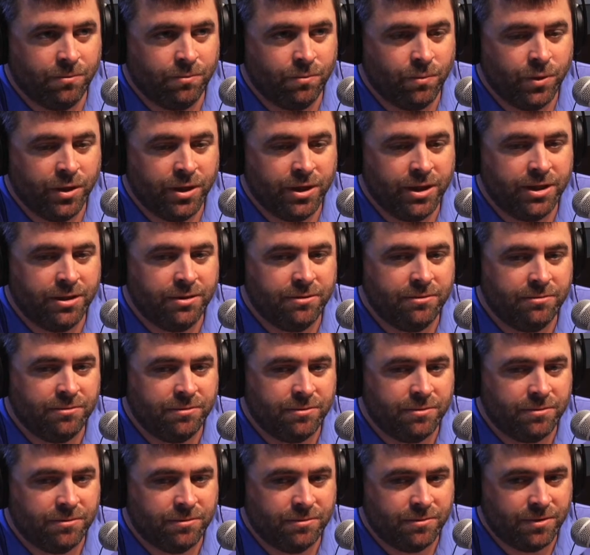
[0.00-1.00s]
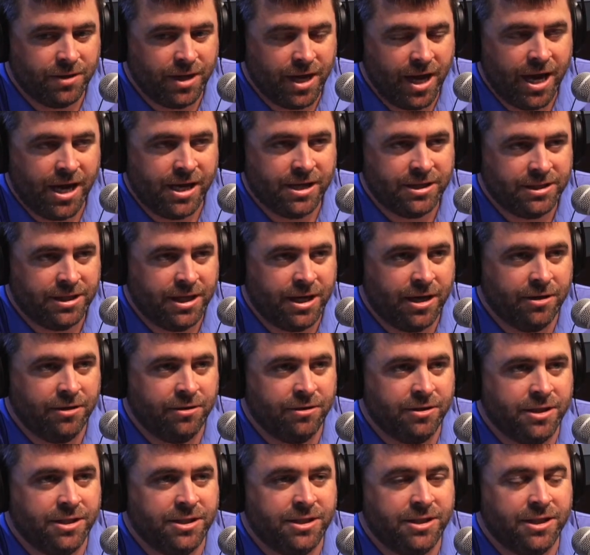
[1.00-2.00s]
really hash out
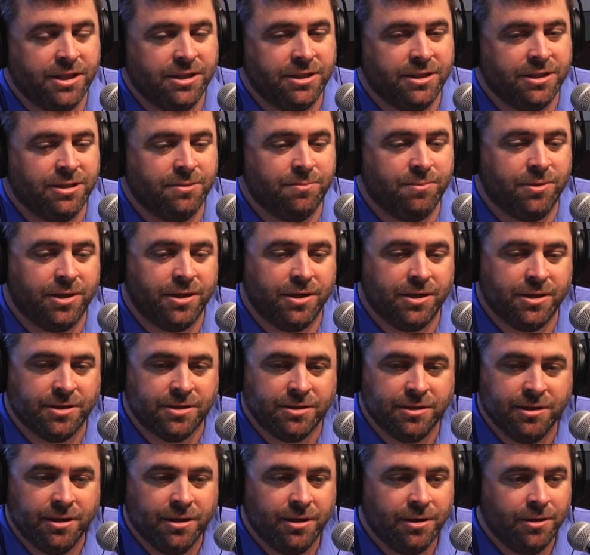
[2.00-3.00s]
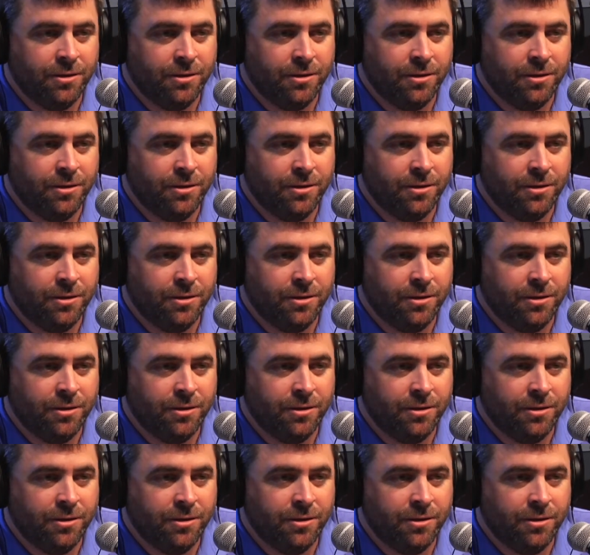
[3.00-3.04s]
your decisions, because